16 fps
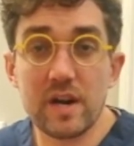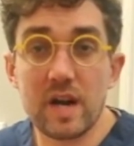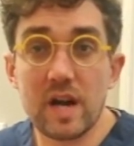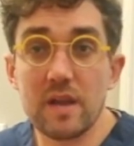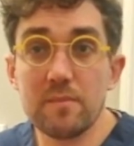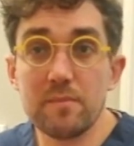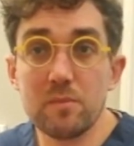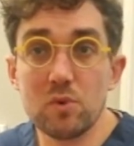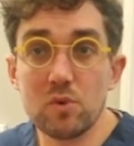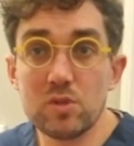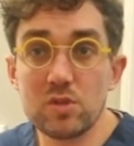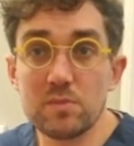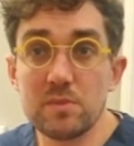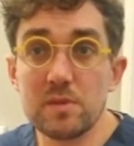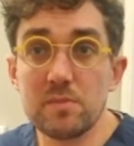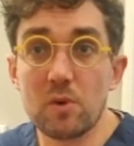and
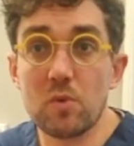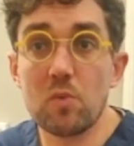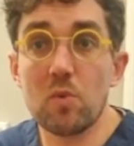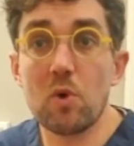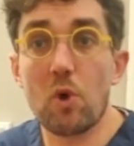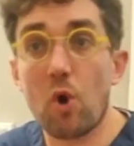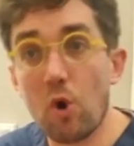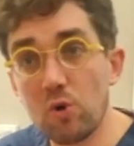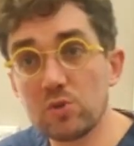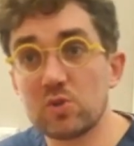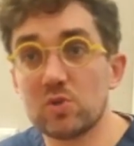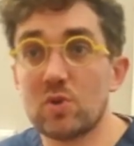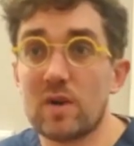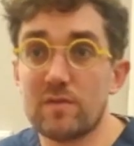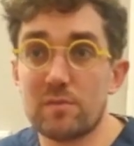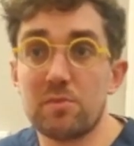most people will
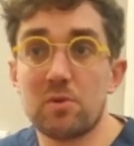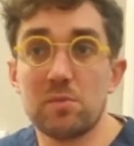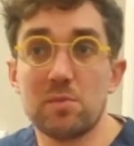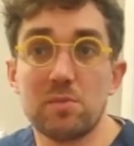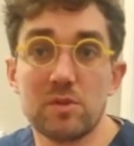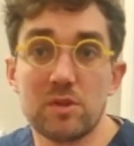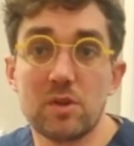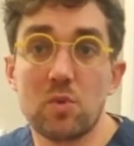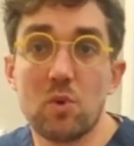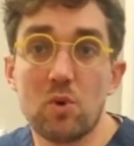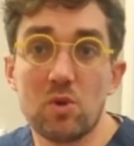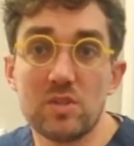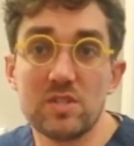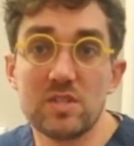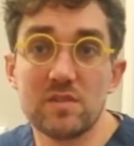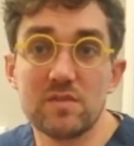also have a problem with the
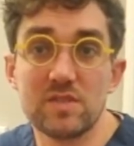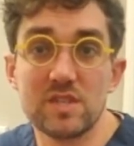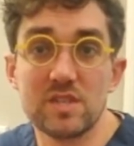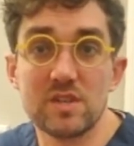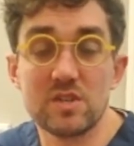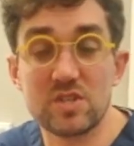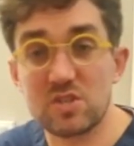quality of tears,